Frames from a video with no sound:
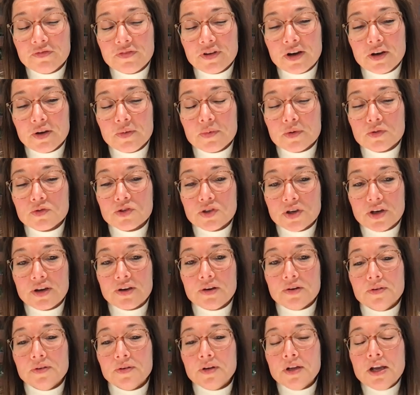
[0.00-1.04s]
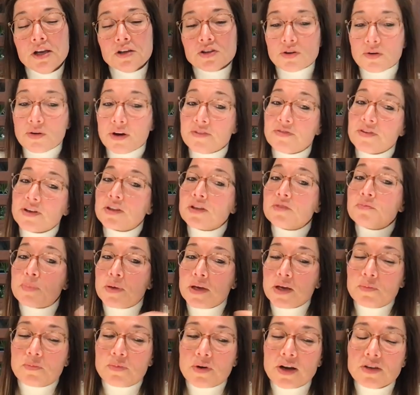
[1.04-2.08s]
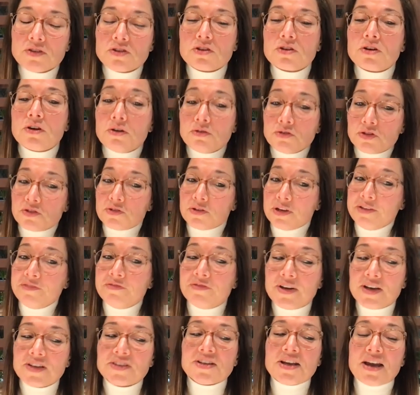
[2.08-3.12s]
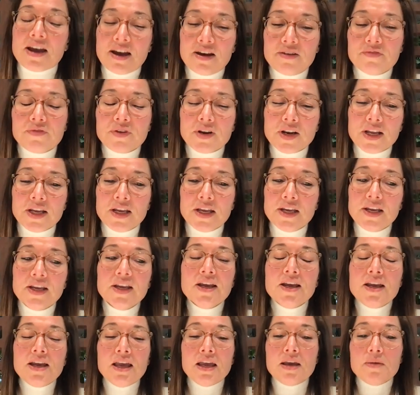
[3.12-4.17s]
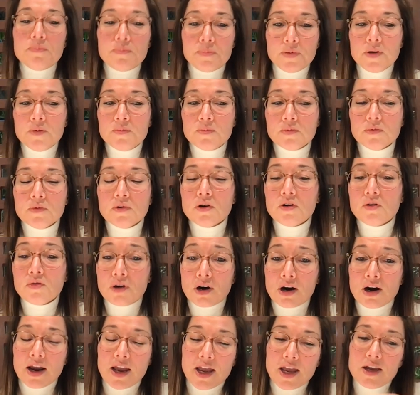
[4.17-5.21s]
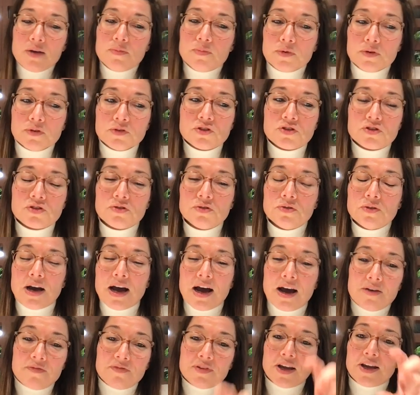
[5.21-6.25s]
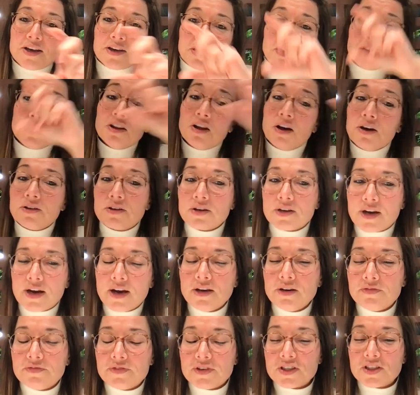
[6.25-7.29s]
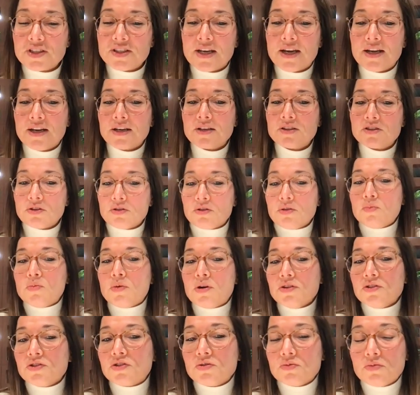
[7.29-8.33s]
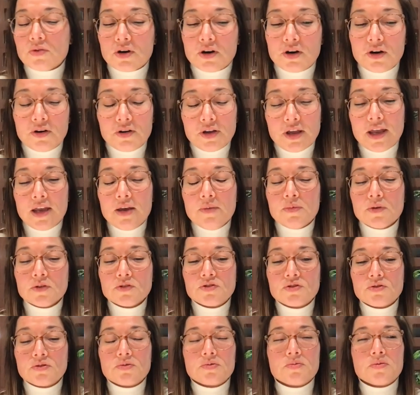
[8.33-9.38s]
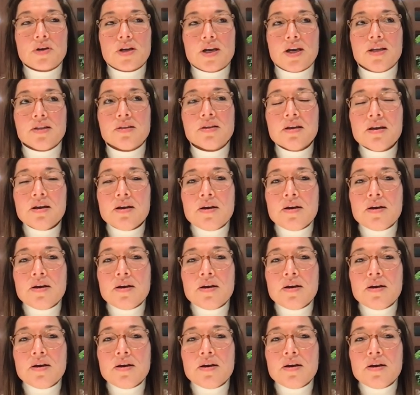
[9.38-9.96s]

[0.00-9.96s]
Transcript: valuable skill. So I think the big brands are going to invest heavily in people who are able to have like another kind of aesthetic. So the ones who are able to create